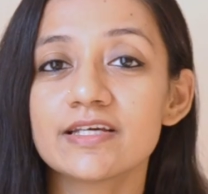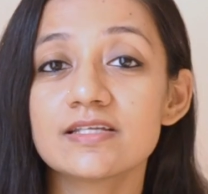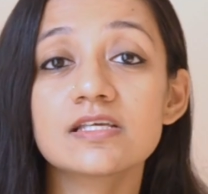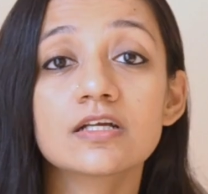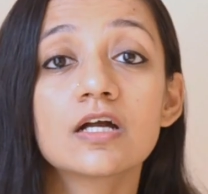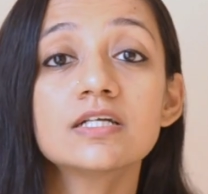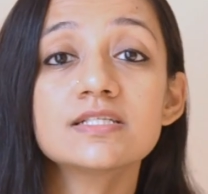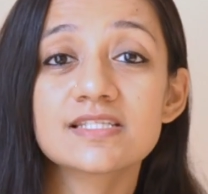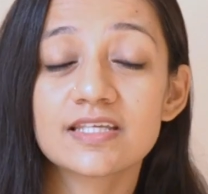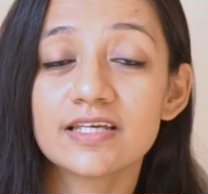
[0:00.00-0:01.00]
there is a gut
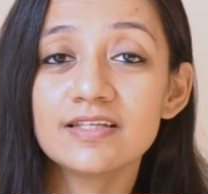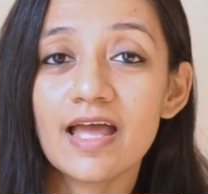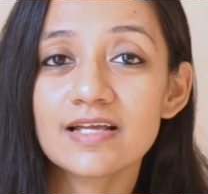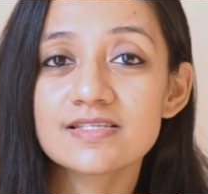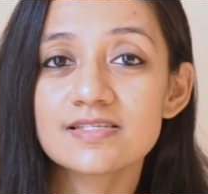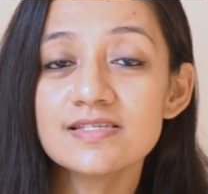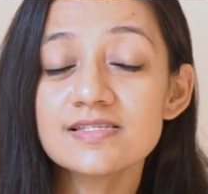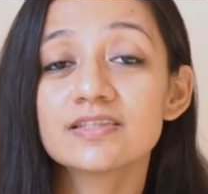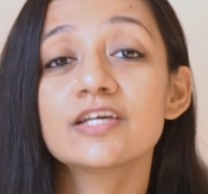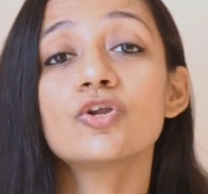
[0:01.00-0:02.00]
skin axis,
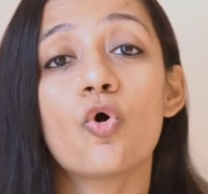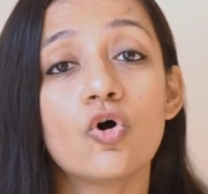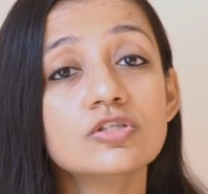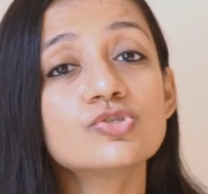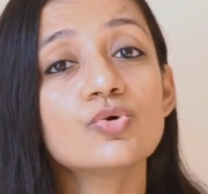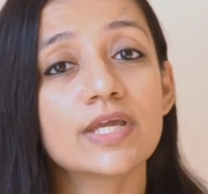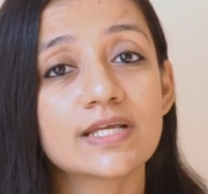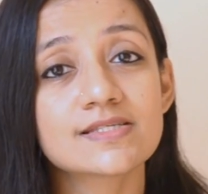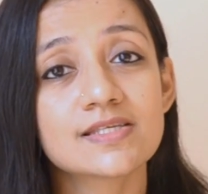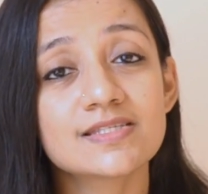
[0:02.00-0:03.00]
there also
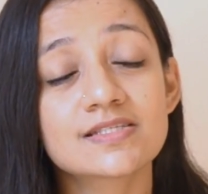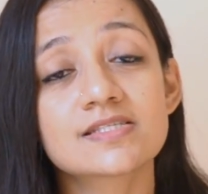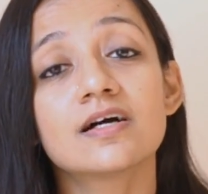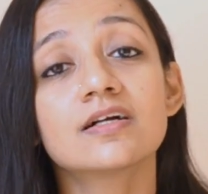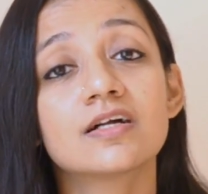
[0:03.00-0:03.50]
exists a